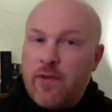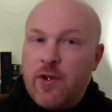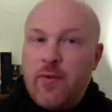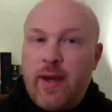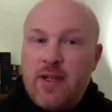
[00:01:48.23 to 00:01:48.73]
the
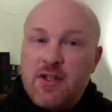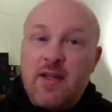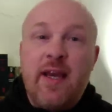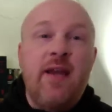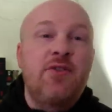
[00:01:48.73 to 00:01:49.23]
New Age at
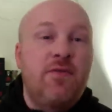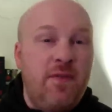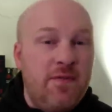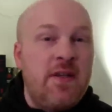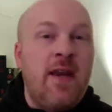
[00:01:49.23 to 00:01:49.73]
the age of
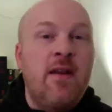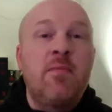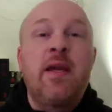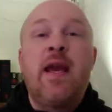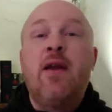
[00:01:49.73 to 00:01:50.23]
15
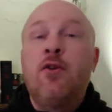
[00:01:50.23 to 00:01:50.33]
and began